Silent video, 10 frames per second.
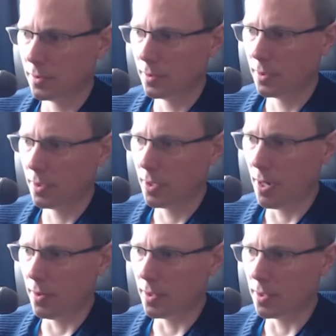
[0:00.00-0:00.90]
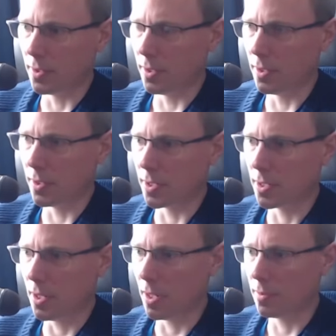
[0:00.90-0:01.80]
This character's got a lot of
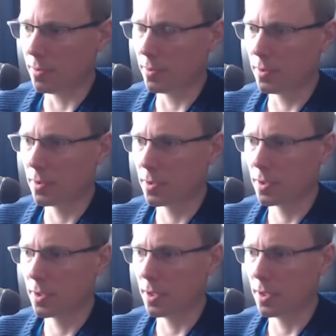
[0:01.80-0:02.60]
stackables.